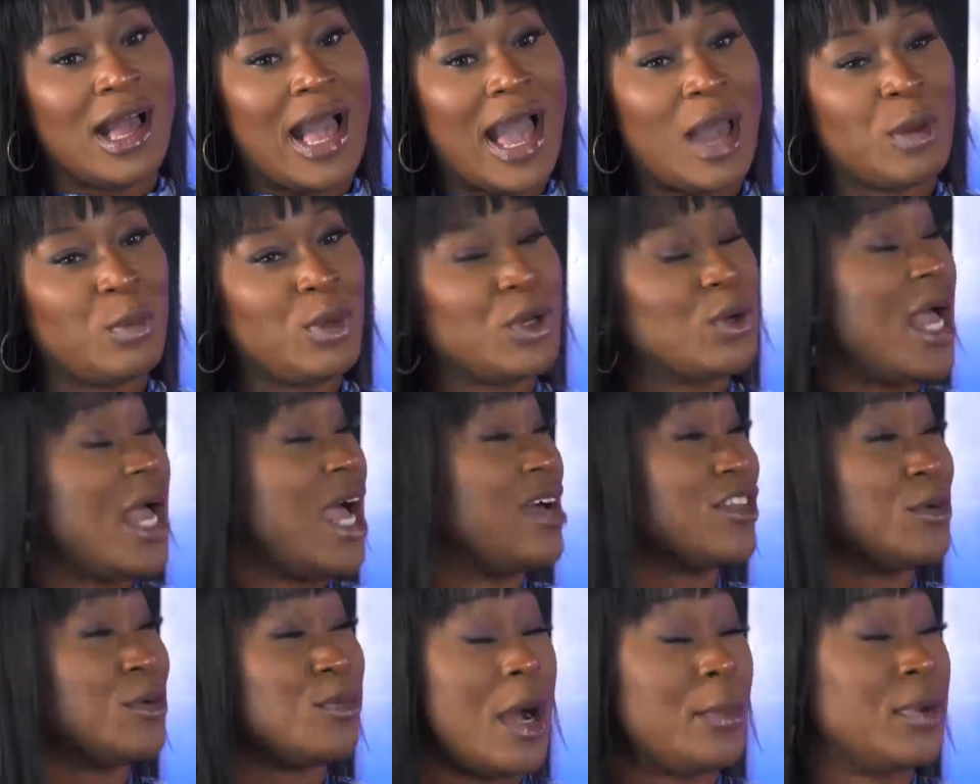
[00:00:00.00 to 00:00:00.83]
we don't
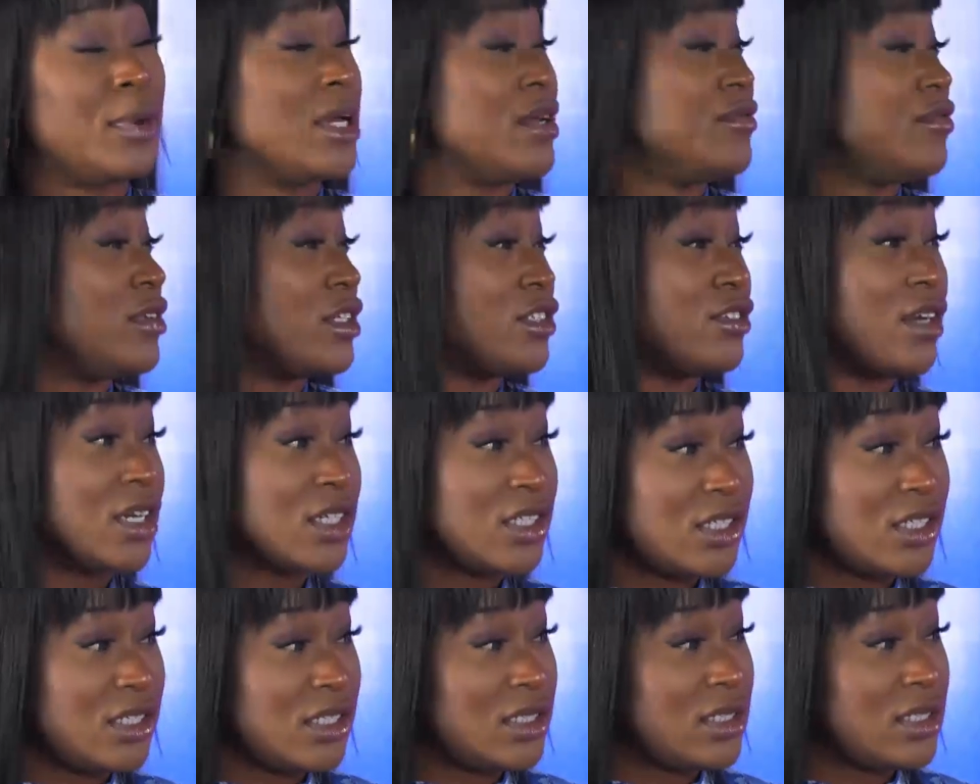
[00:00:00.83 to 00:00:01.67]
have the proper
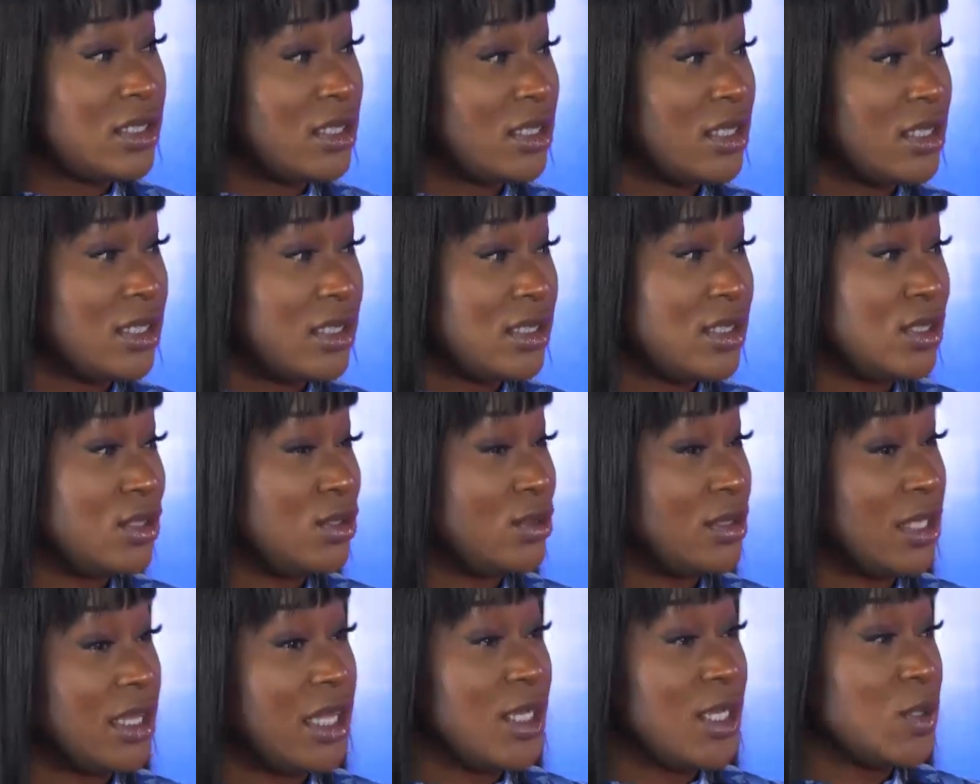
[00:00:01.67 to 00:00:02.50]
infrastructure mm. to
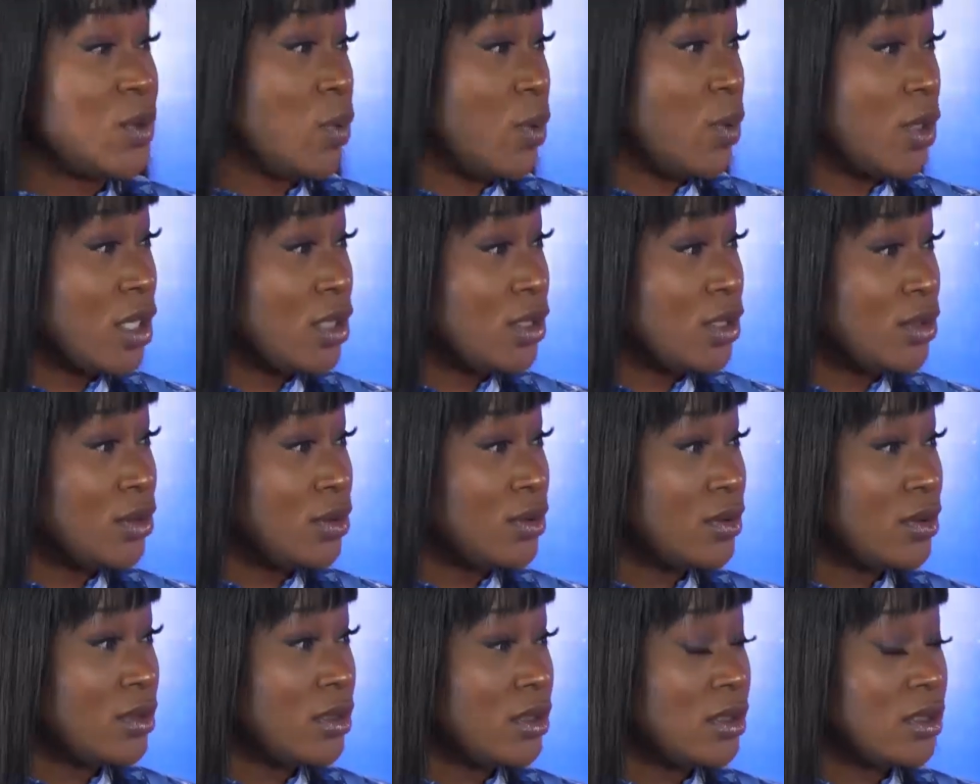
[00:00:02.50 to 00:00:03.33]
do the things we want to
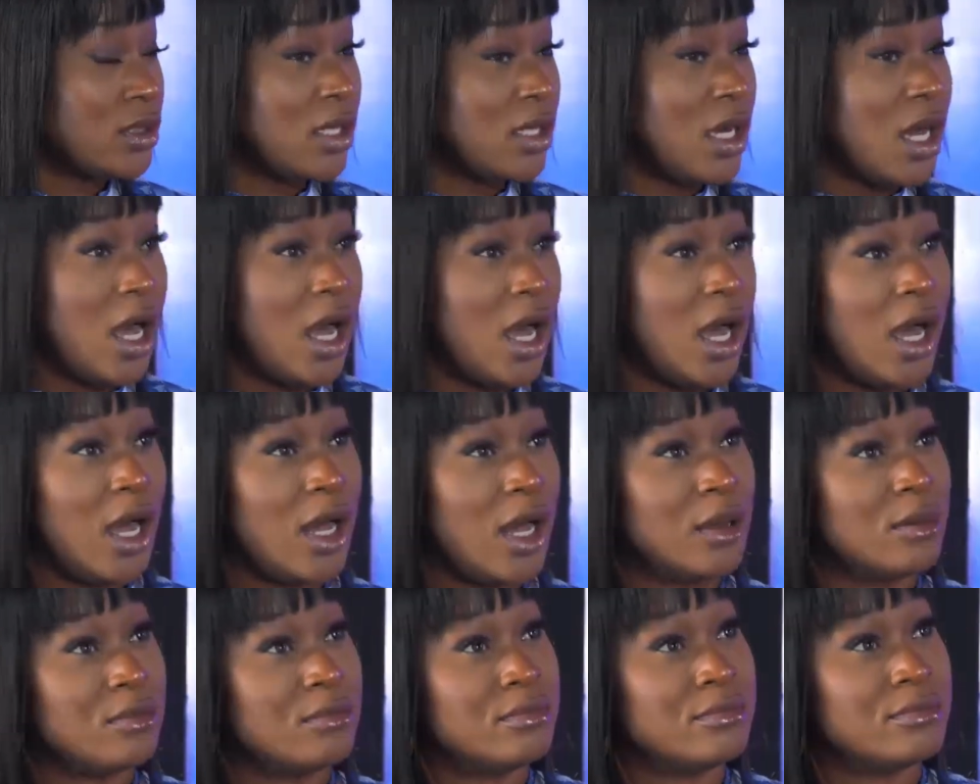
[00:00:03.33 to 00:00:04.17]
do. Mm.
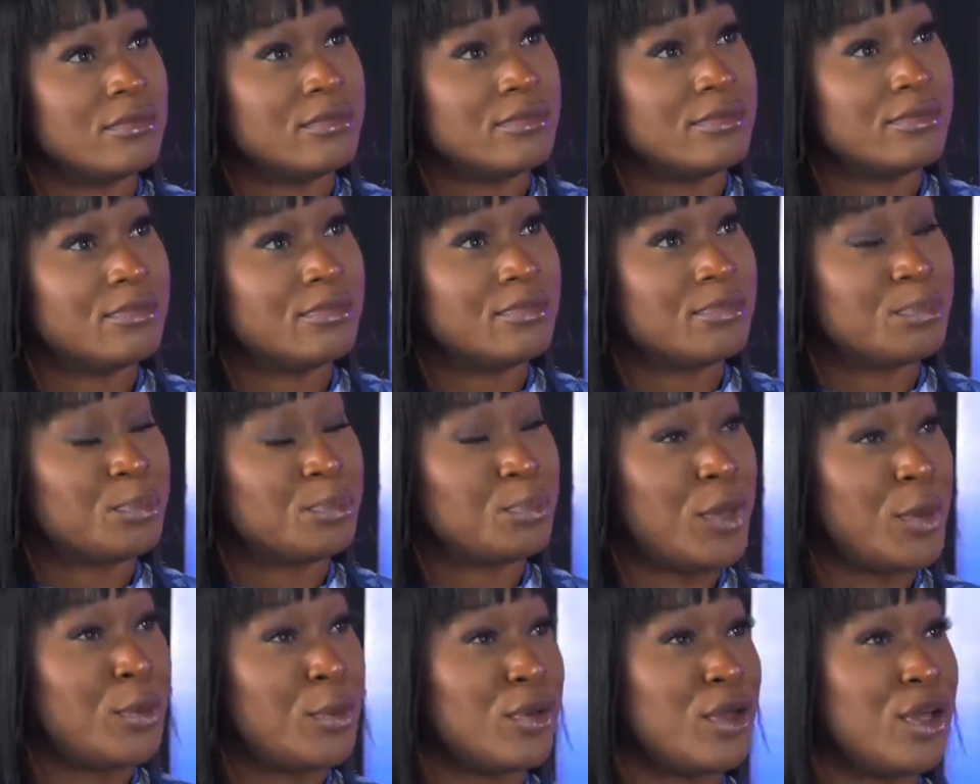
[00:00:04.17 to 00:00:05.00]
Um,
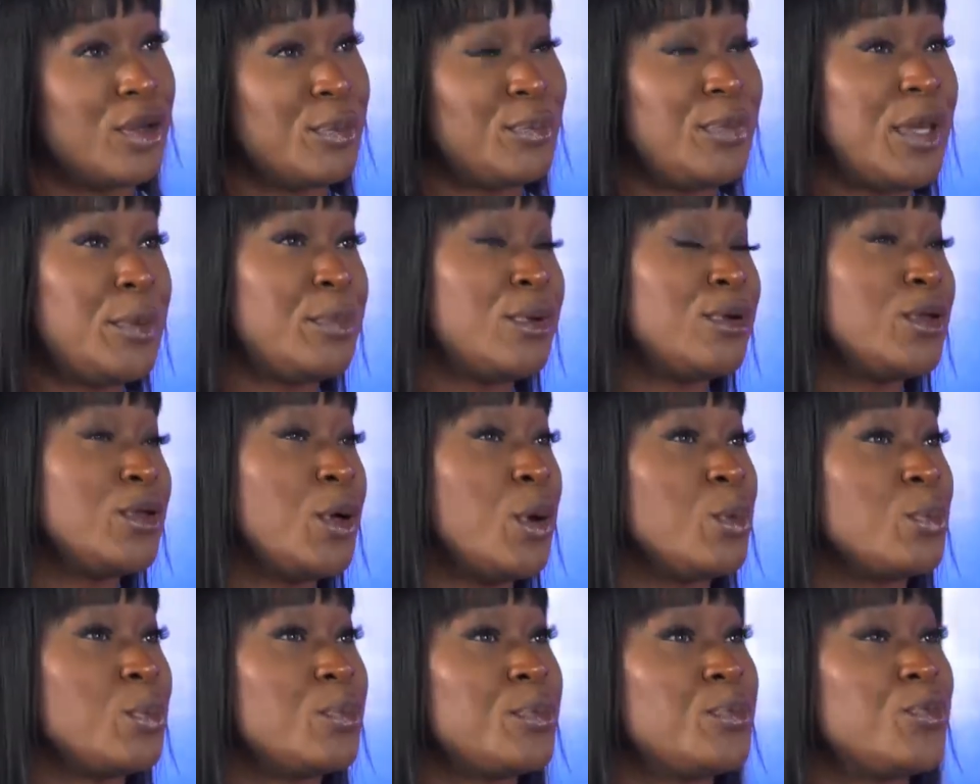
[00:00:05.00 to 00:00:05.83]
people people
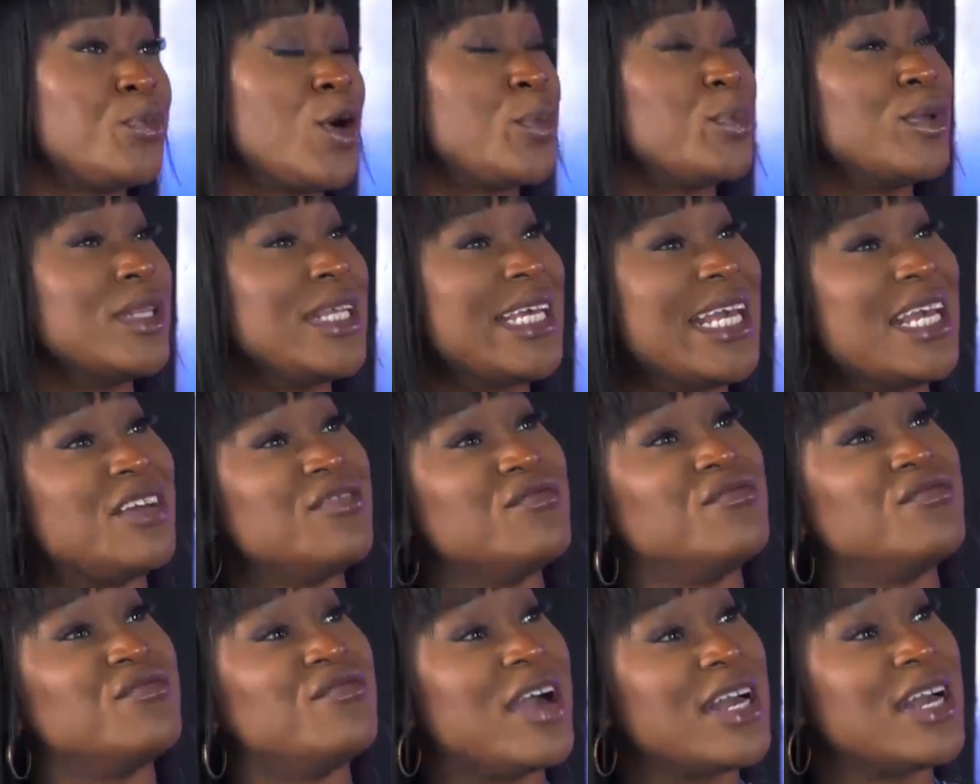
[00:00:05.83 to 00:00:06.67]
don't properly
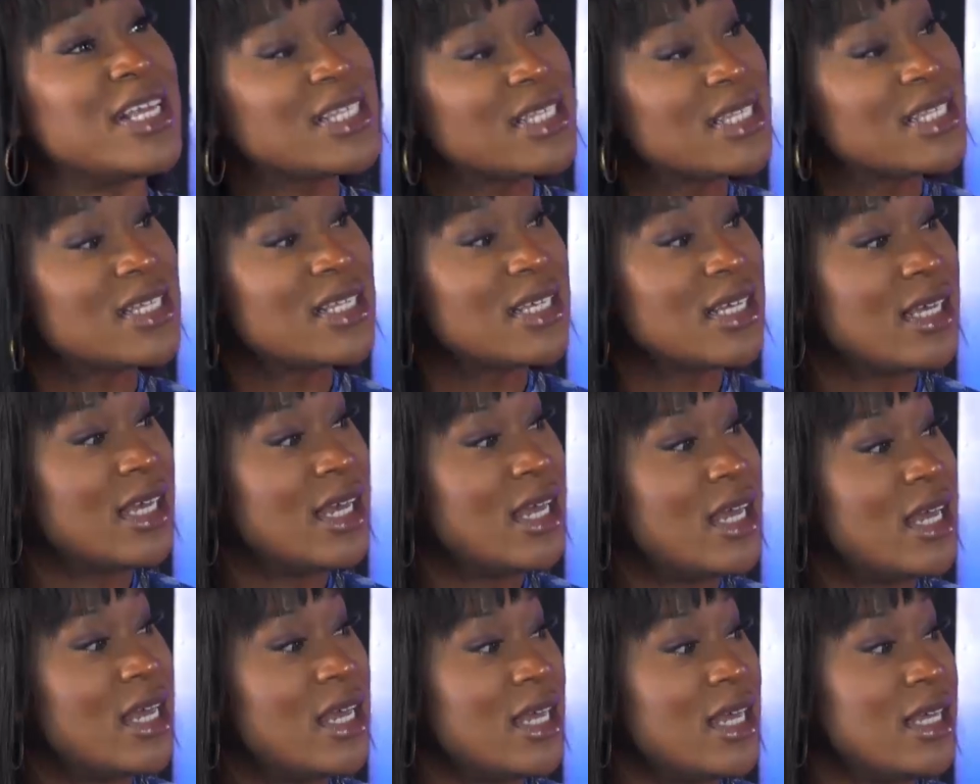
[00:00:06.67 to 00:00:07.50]
invest
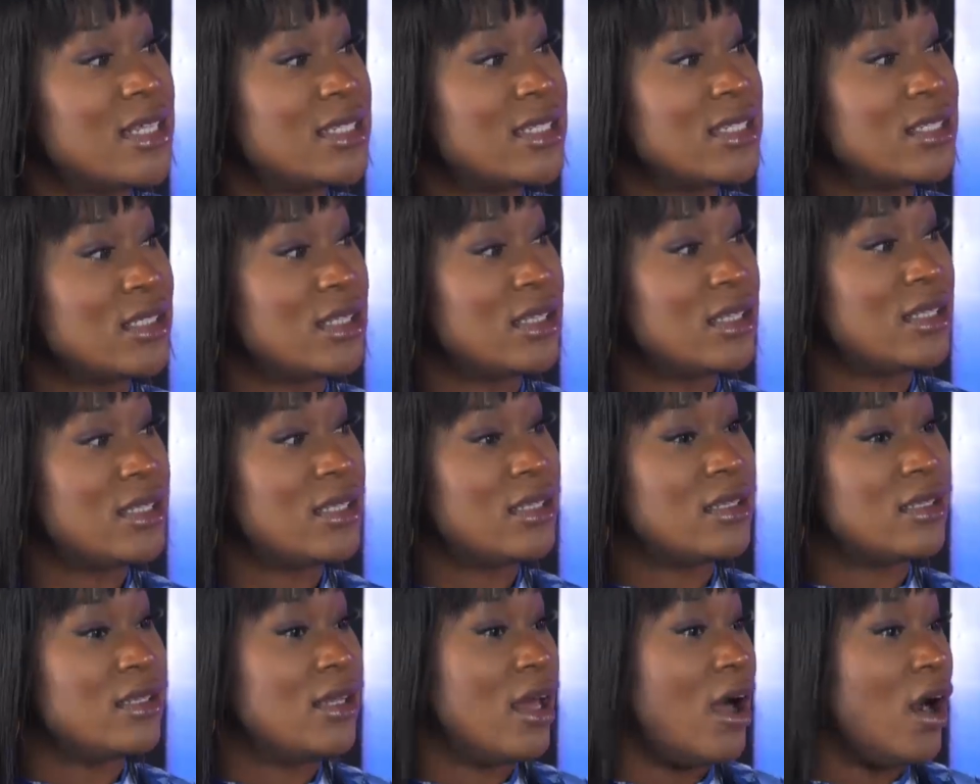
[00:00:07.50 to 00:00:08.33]
into
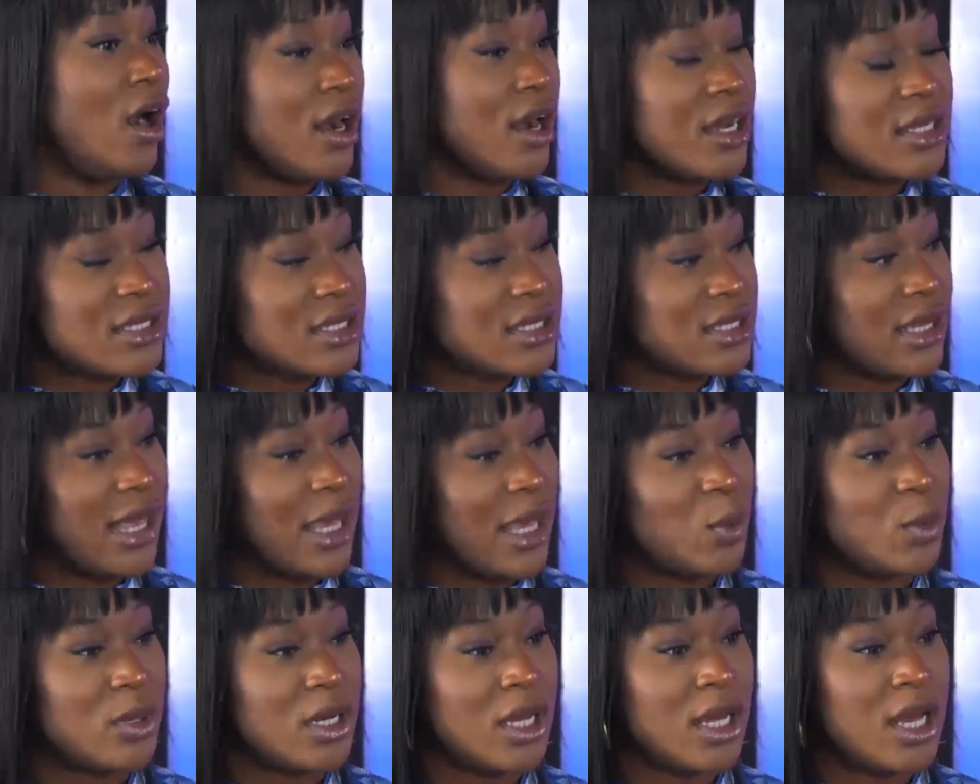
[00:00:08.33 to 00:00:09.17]
the arts,
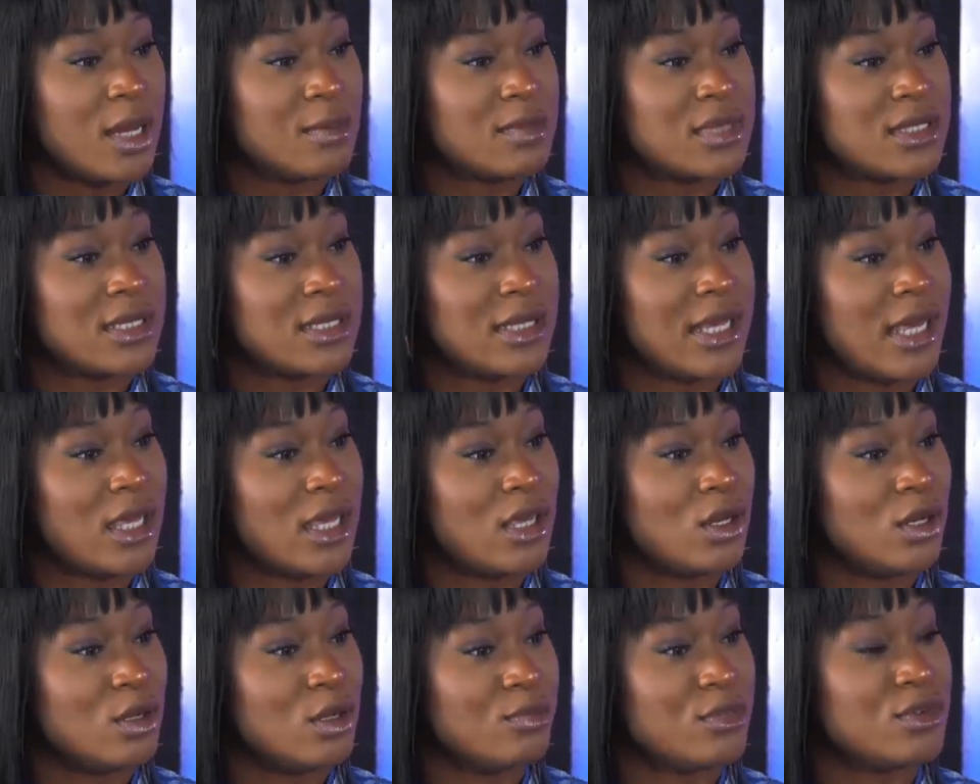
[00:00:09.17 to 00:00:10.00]
like when it comes to like
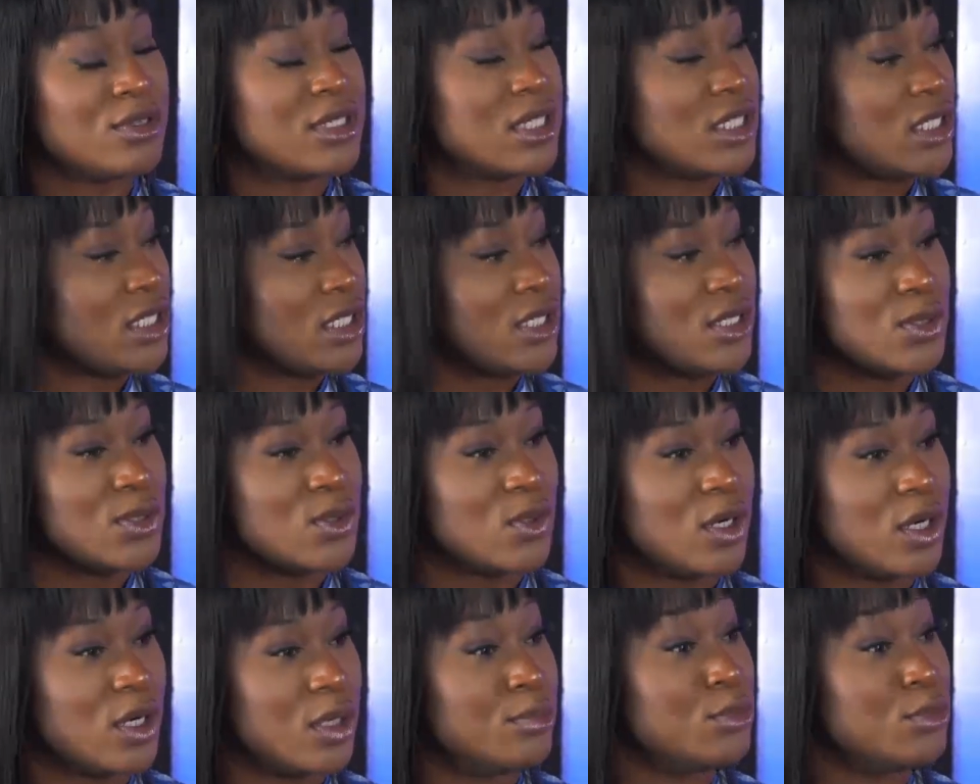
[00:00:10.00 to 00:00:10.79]
you know musicians or